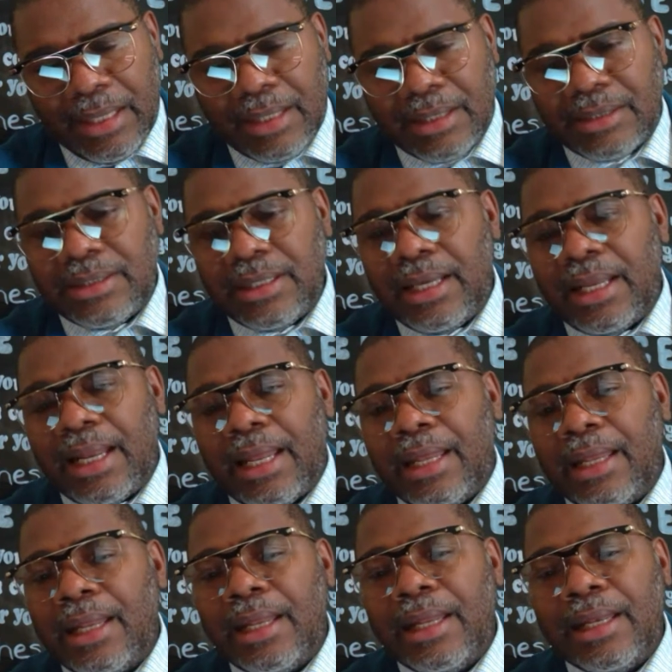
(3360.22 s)
Understand?
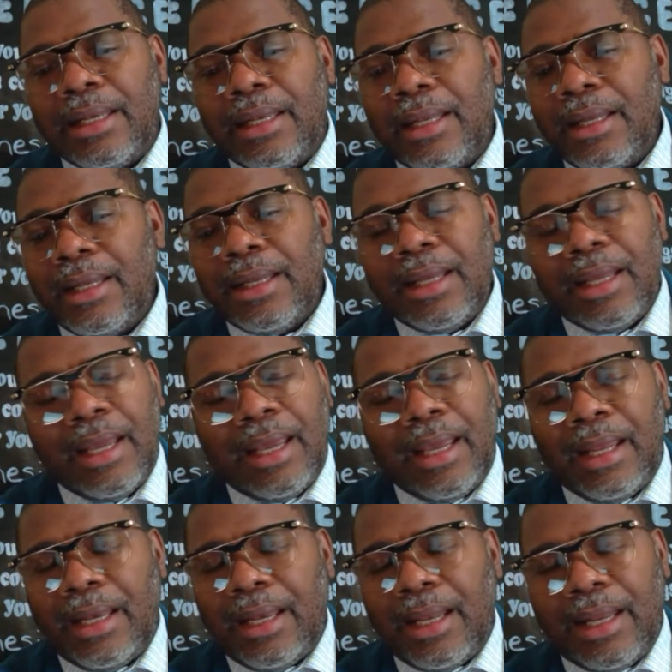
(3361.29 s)
And, and
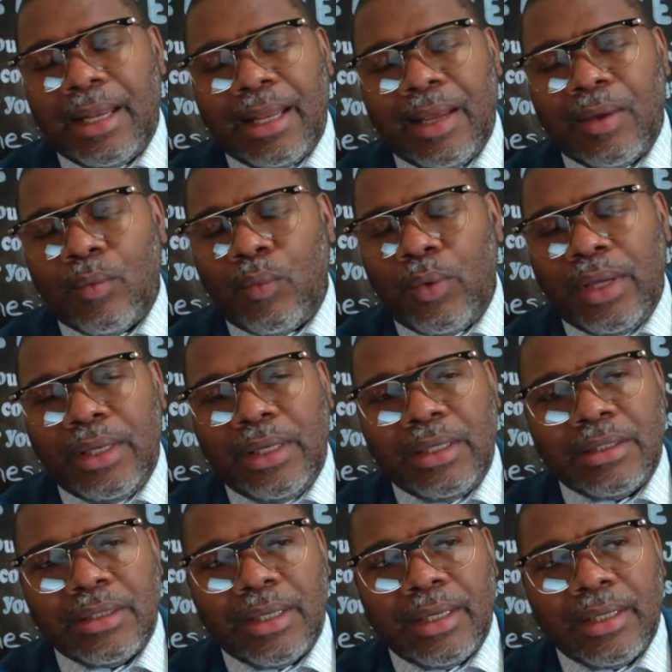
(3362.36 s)
and, and, and we
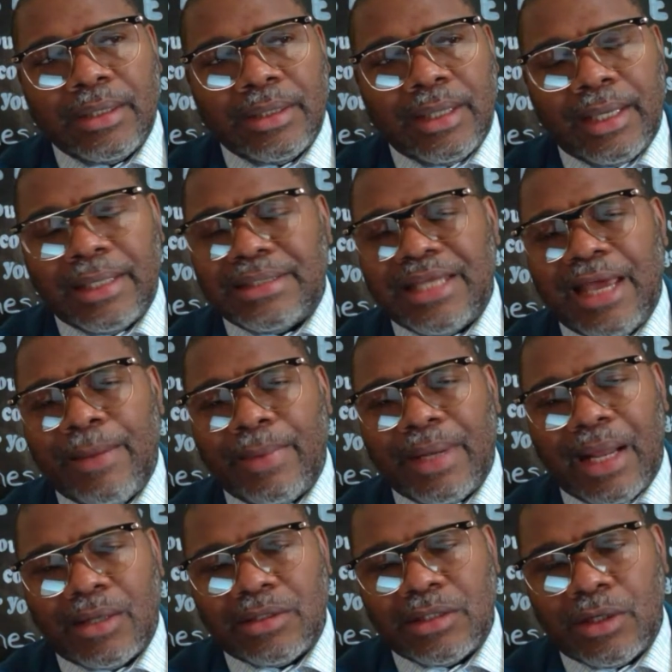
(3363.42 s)
need to
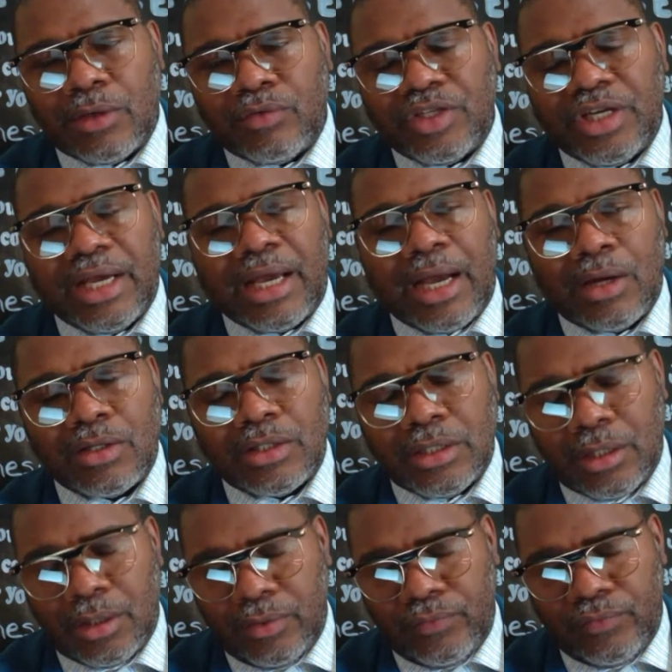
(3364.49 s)
examine ourselves, check
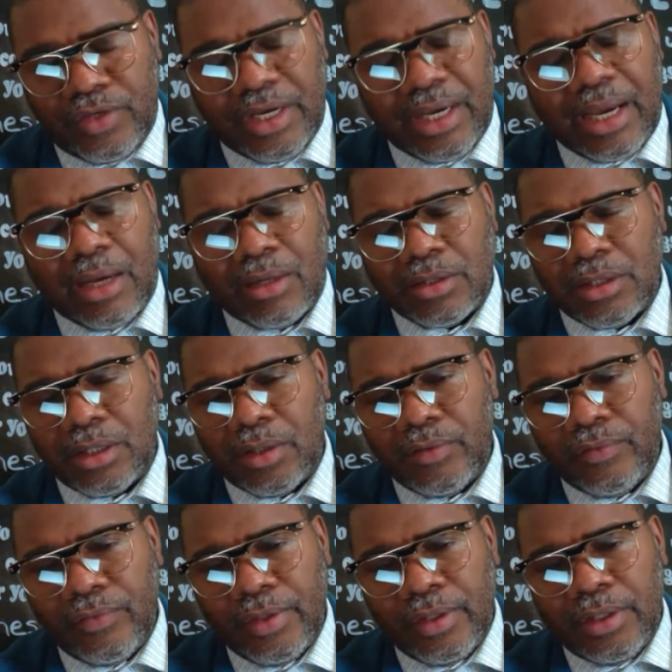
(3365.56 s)
ourselves, check
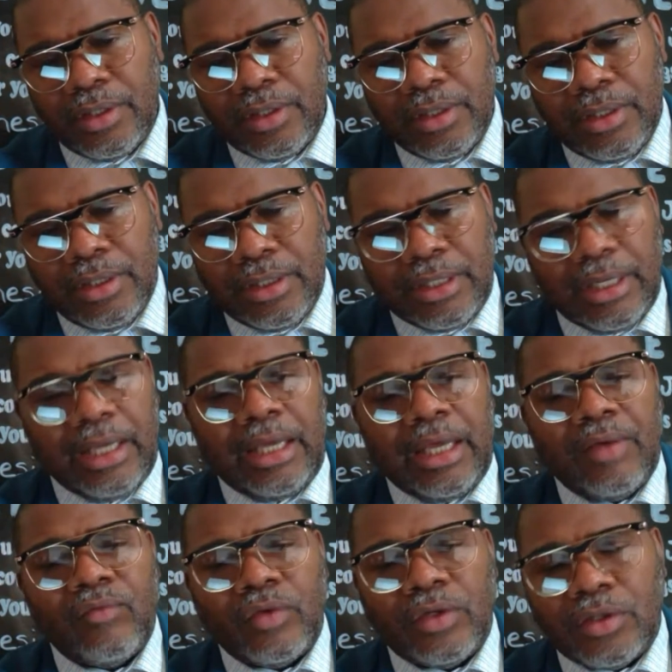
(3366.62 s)
ourselves, take
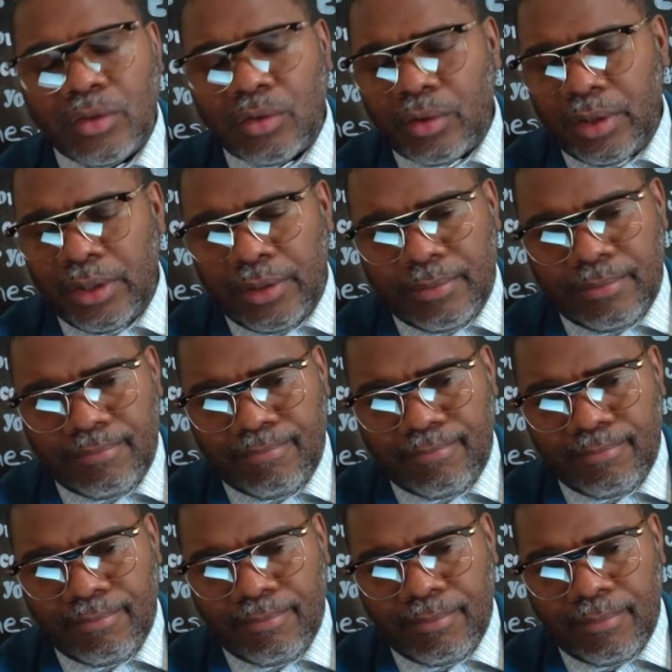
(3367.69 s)
inventory.
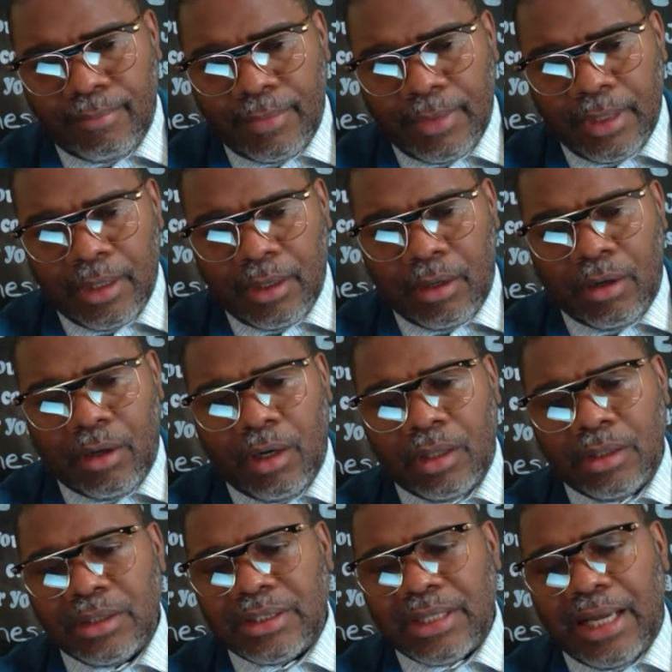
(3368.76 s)

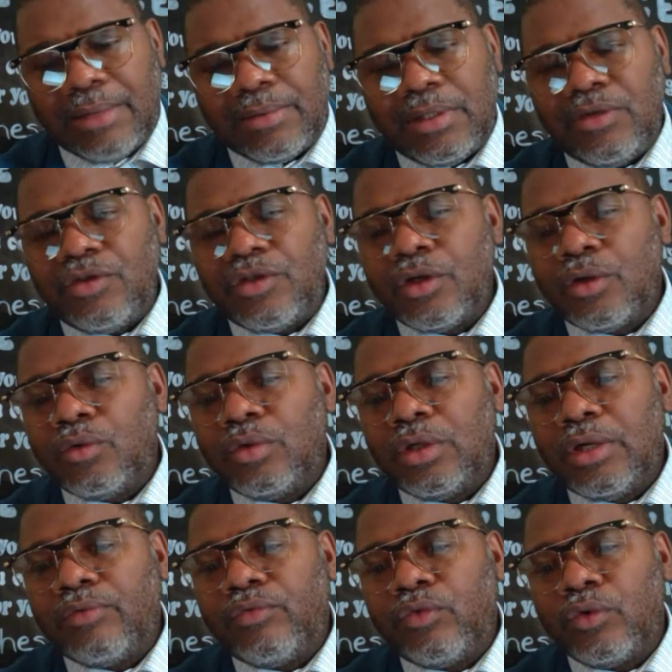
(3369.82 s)
All the times He's
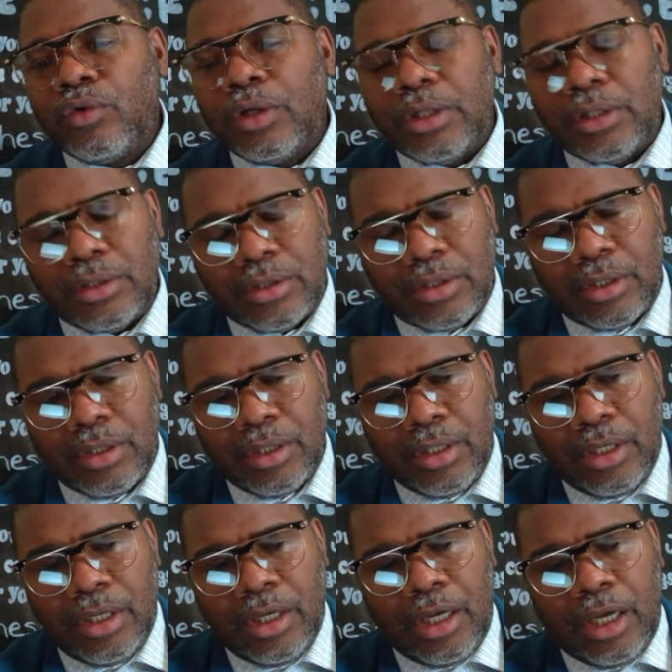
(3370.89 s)
shown up for us
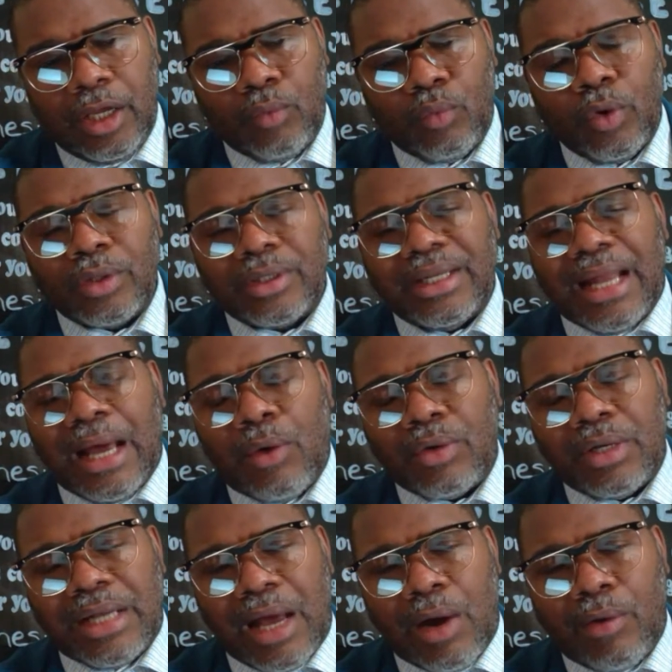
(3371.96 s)
and worked it
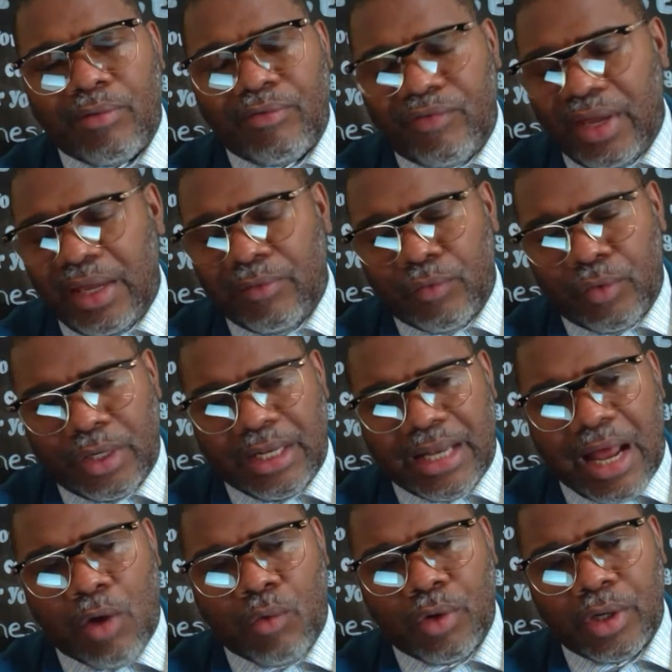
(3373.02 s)
out in our favor and
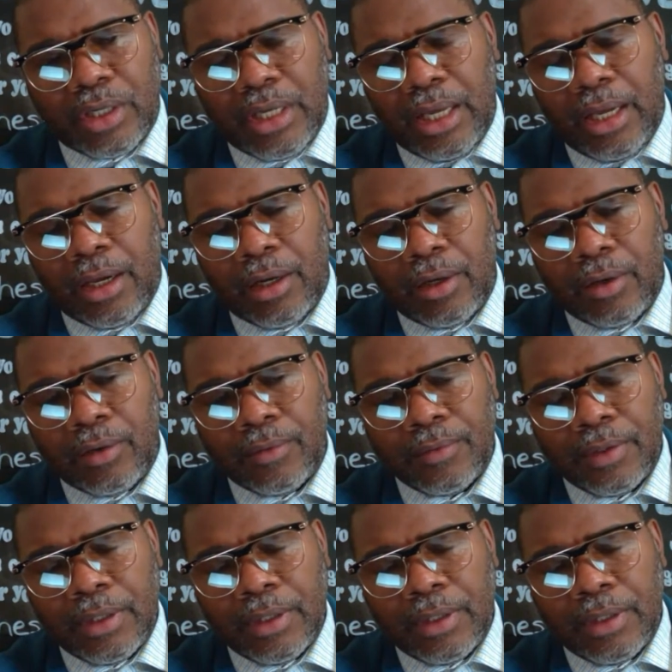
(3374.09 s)
in our care.